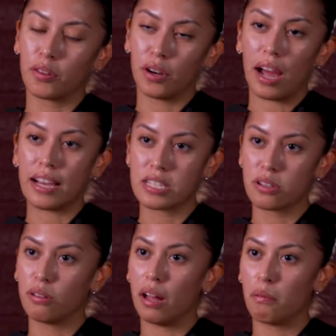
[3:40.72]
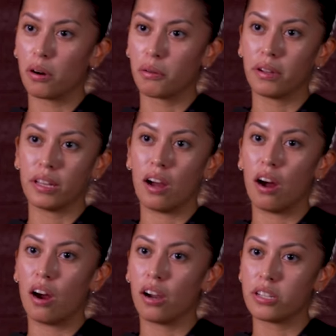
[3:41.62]
Through high school, I worked really
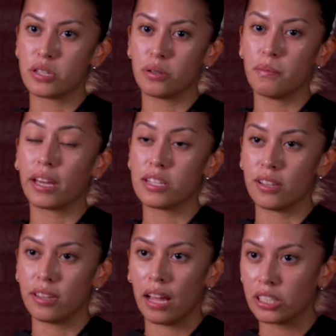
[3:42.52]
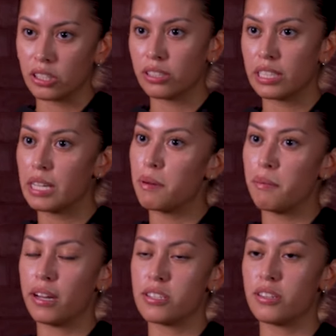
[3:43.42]
hard to make it to the national team. I
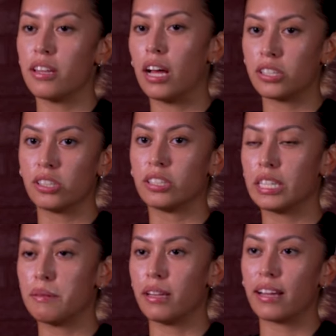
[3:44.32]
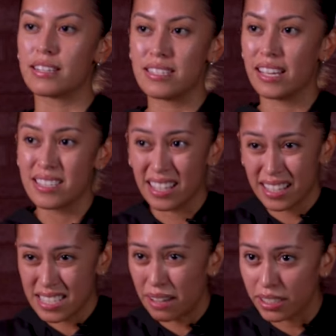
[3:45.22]
made it to the national team at like
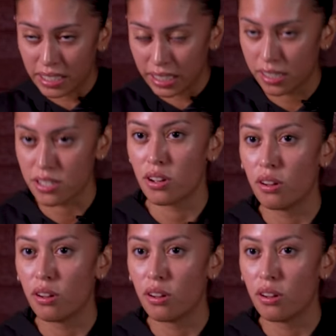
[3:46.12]
16, 17 years